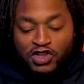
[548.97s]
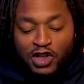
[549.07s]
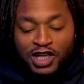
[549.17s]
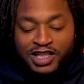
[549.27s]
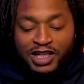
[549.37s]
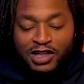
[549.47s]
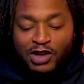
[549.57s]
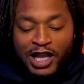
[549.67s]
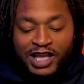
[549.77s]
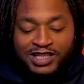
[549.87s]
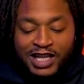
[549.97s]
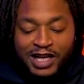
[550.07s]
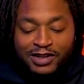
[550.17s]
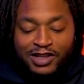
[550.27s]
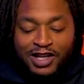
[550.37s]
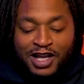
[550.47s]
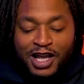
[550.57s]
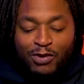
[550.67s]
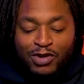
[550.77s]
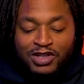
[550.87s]
So listen, like he said,
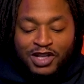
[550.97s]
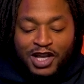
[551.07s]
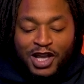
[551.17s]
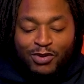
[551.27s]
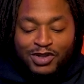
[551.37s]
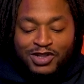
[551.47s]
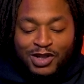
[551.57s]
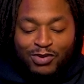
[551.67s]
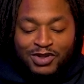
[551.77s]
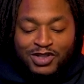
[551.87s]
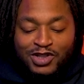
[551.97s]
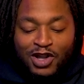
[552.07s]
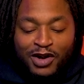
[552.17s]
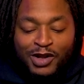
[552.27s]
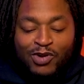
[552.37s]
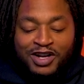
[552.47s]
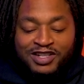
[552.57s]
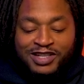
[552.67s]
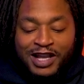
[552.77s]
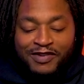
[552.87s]
it was
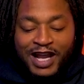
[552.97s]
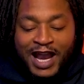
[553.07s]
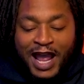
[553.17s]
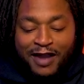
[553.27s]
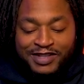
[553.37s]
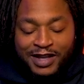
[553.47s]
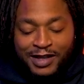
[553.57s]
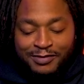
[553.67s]
31-7 at halftime.